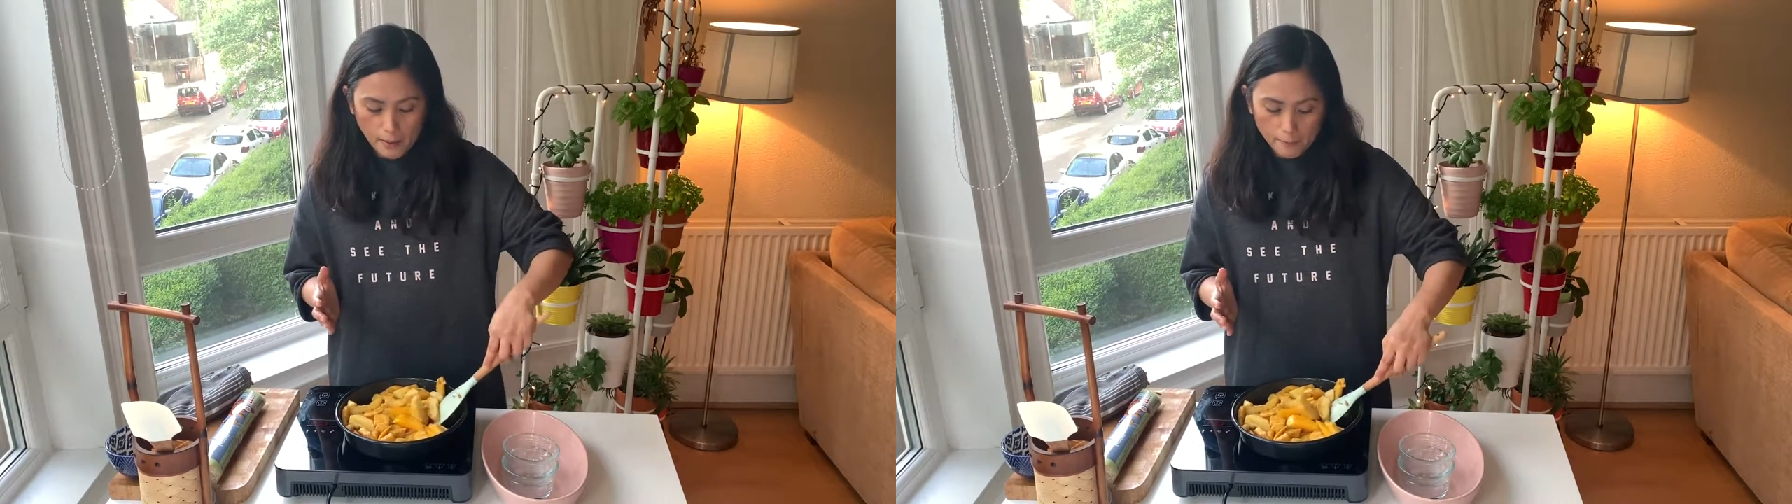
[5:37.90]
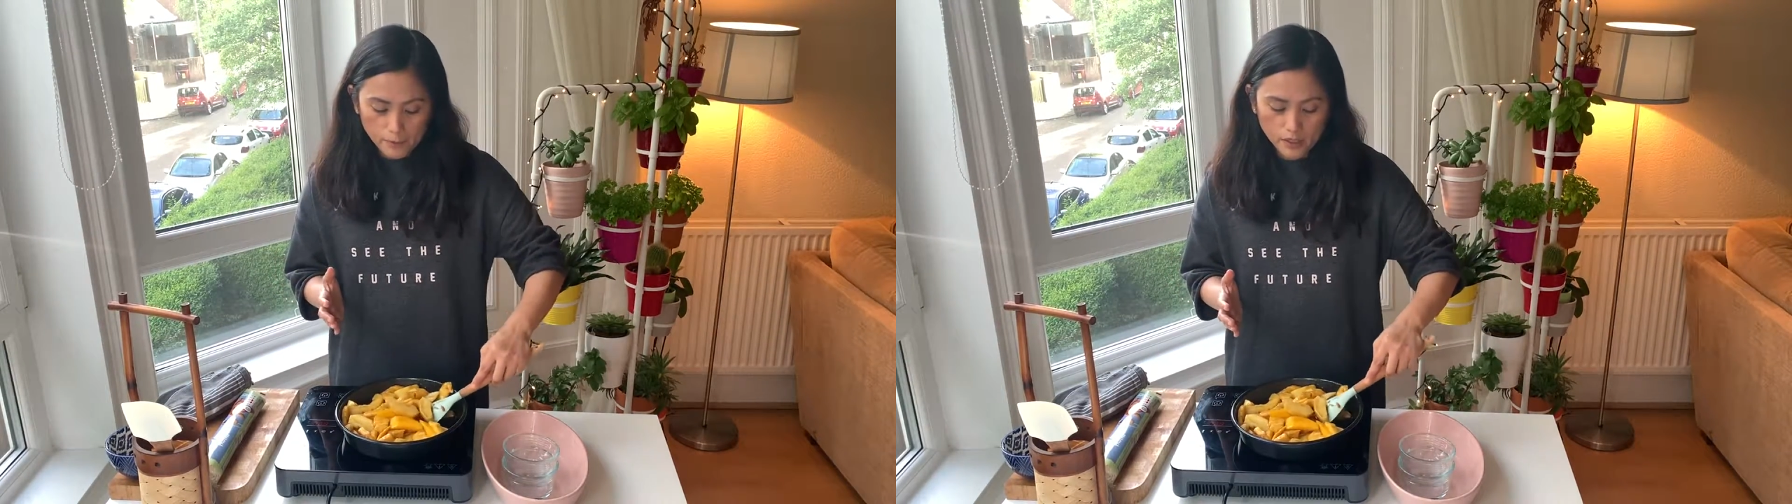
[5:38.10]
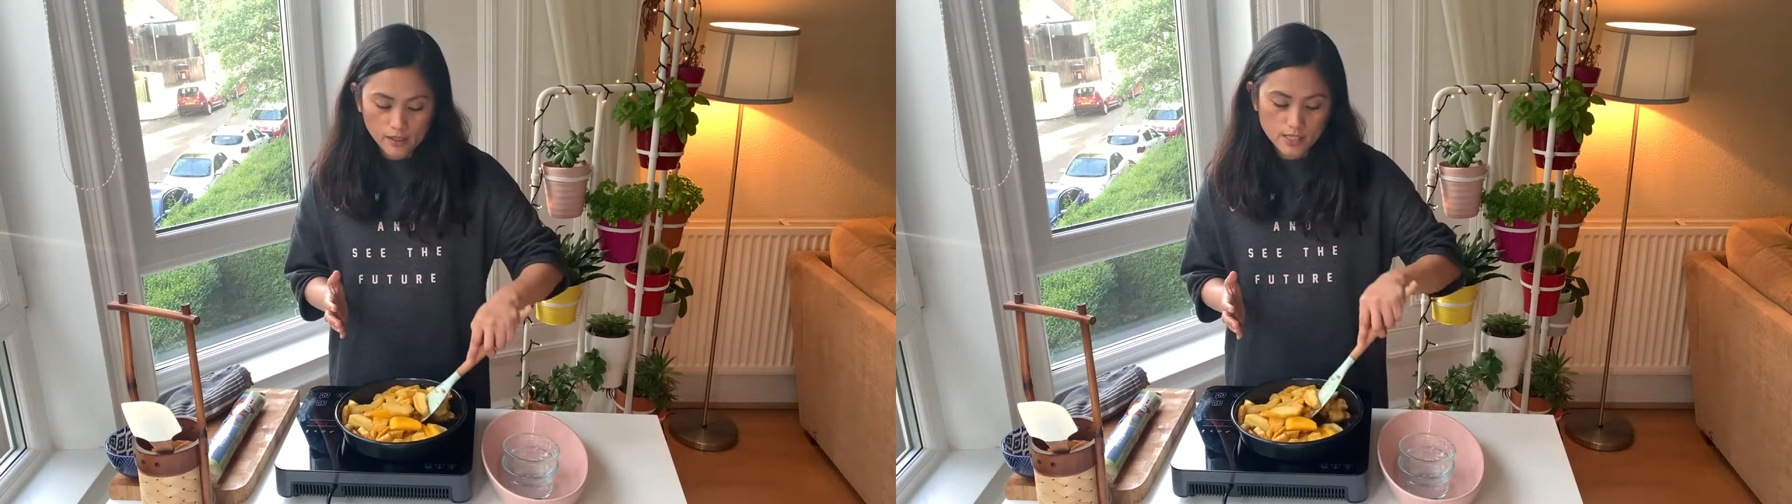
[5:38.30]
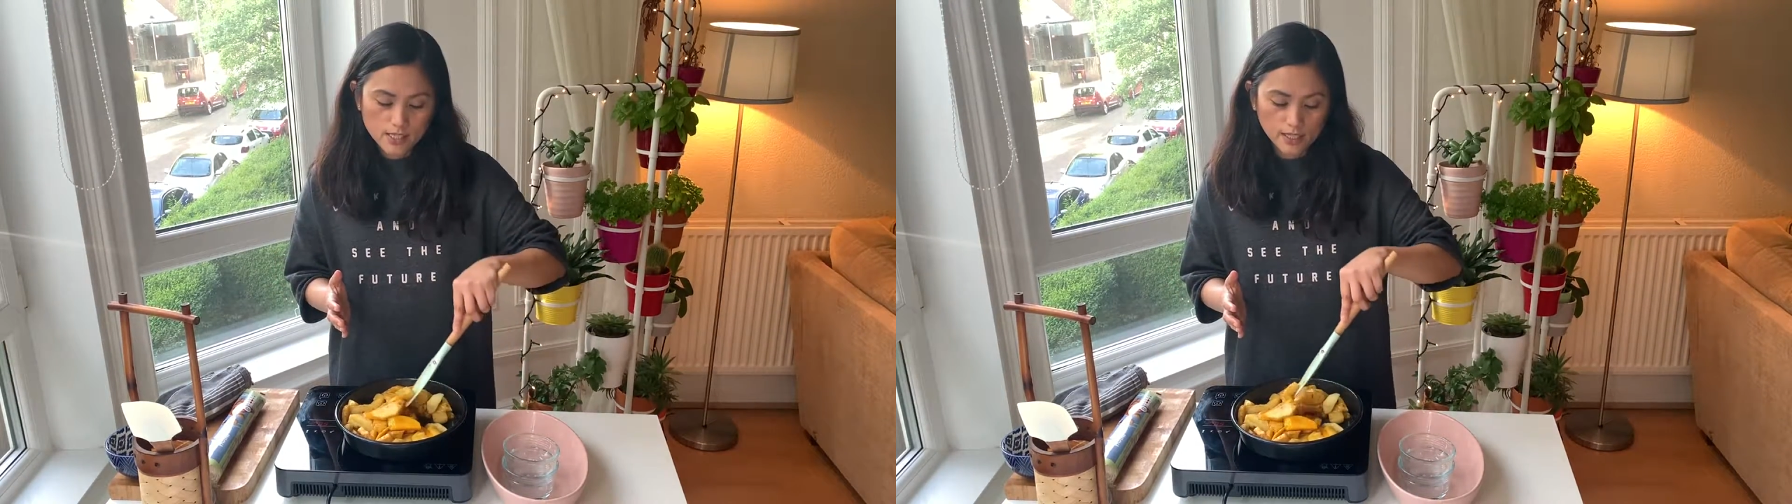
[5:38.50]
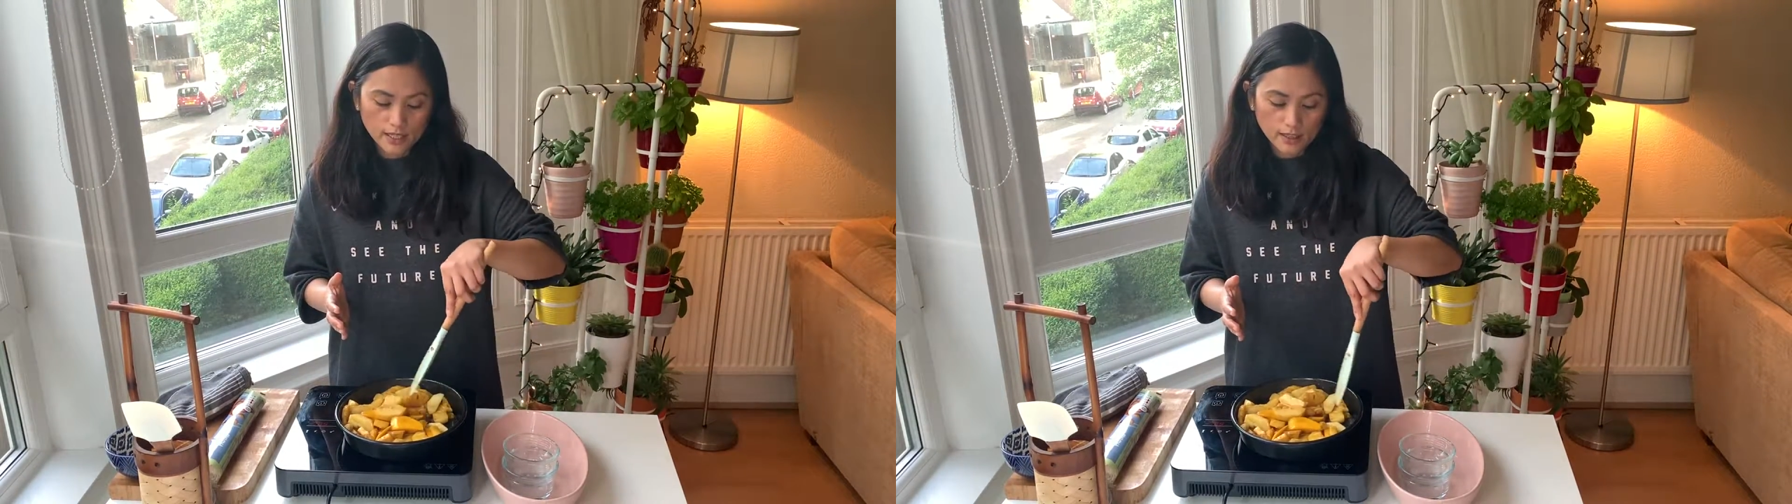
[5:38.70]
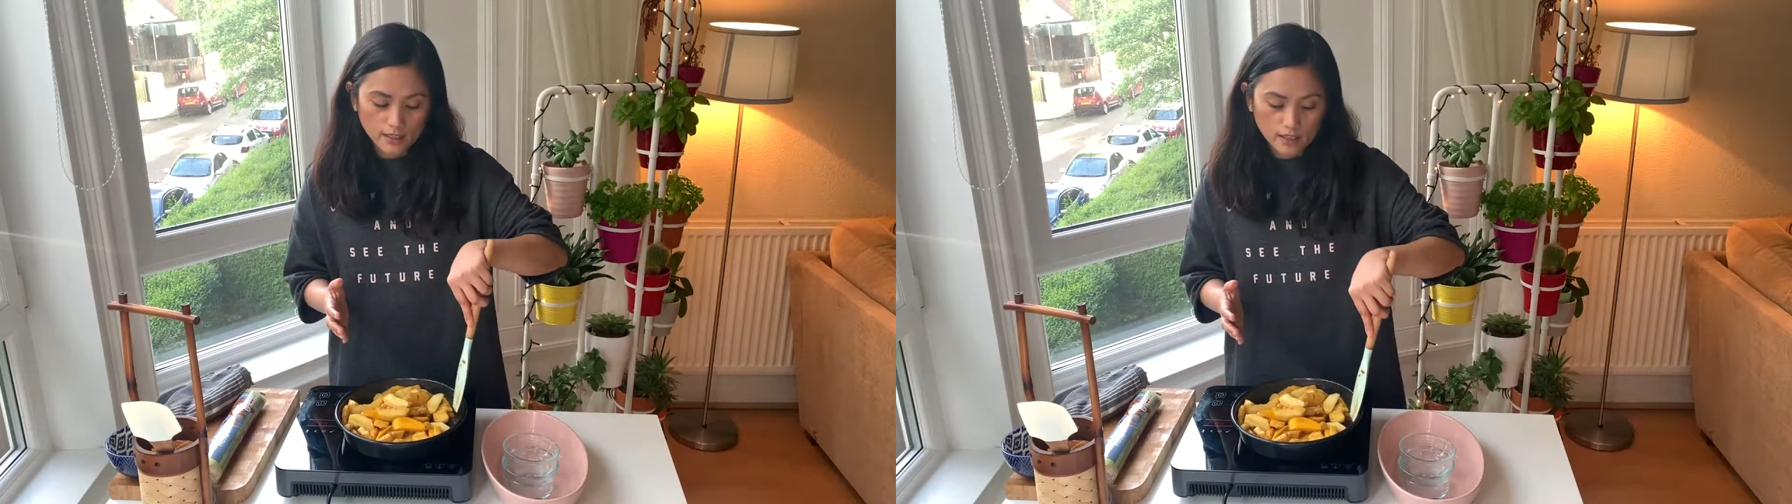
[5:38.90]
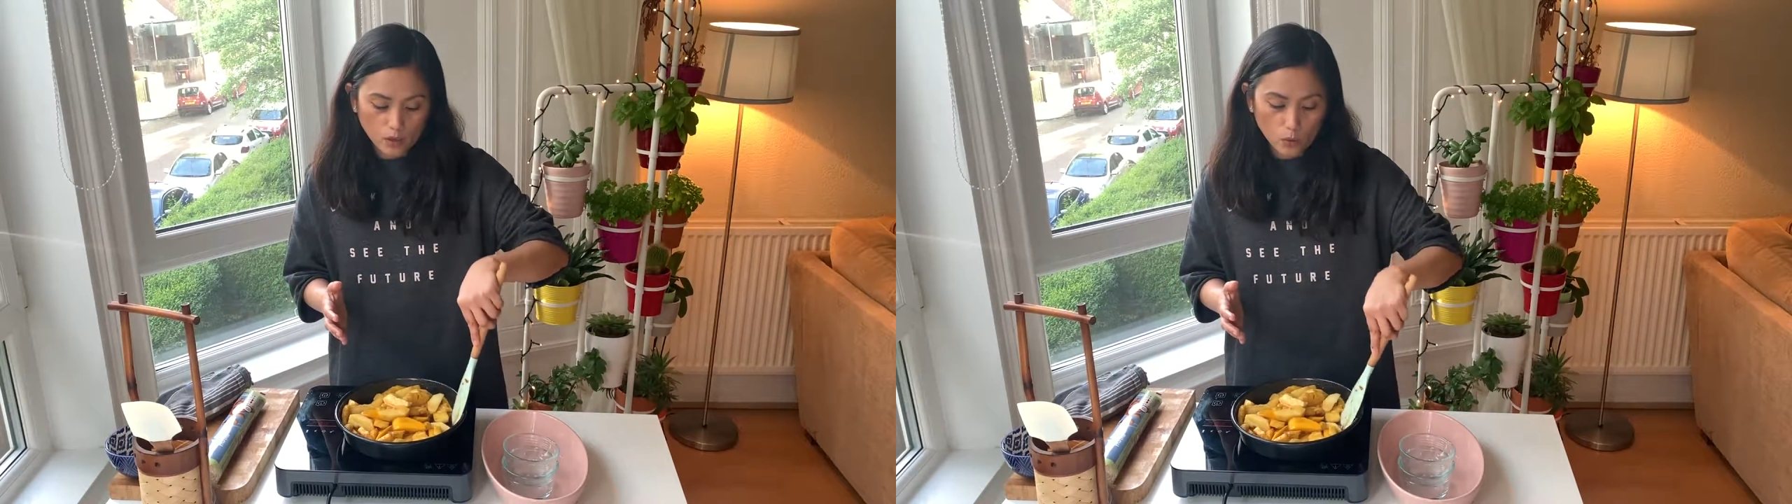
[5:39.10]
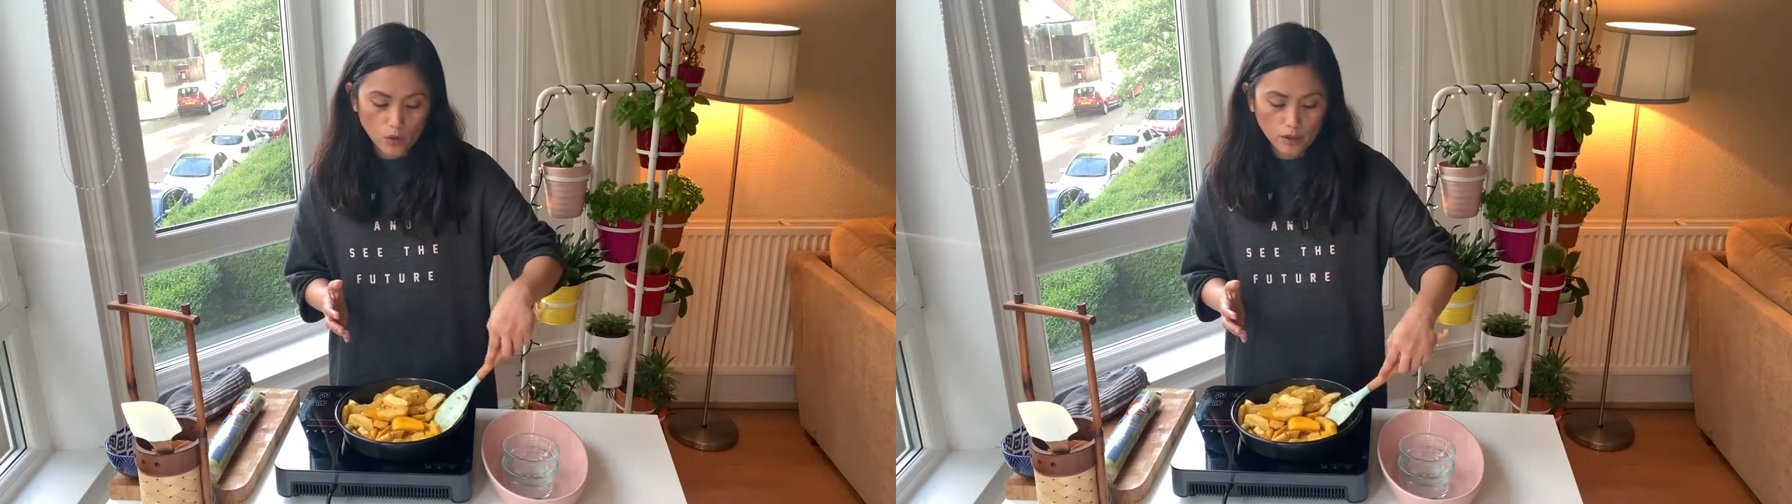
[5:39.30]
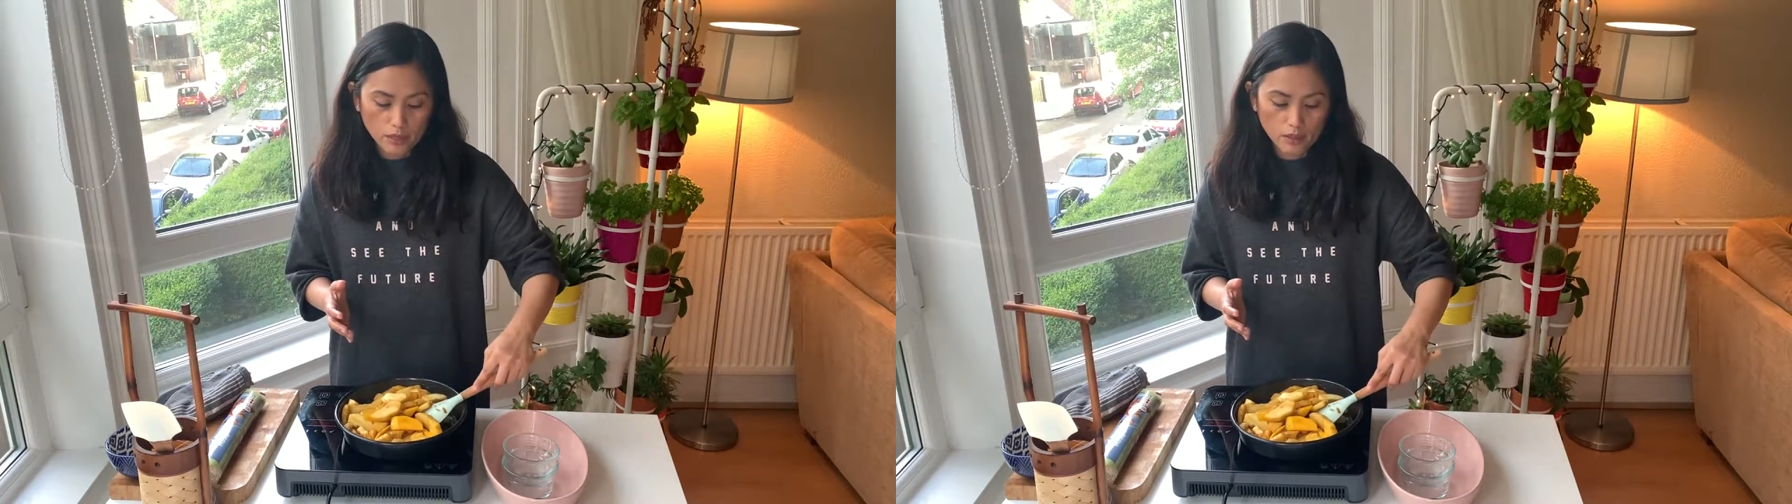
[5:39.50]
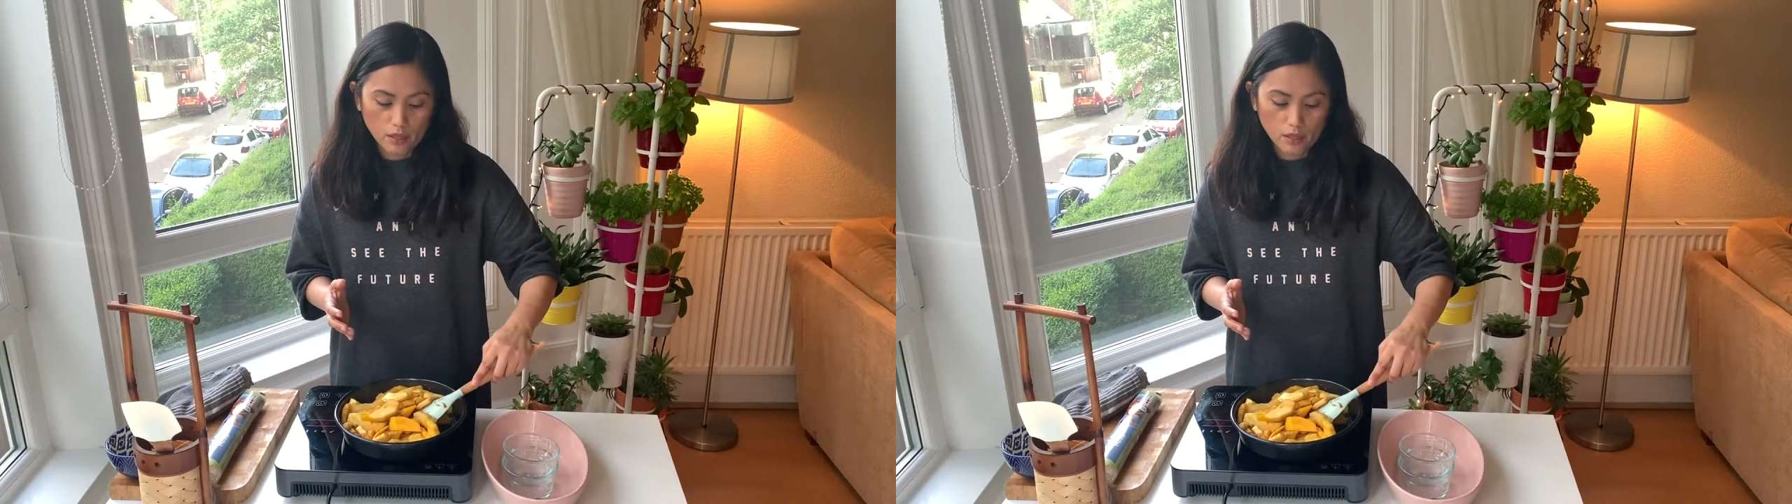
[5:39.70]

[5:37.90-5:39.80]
put in the skillet with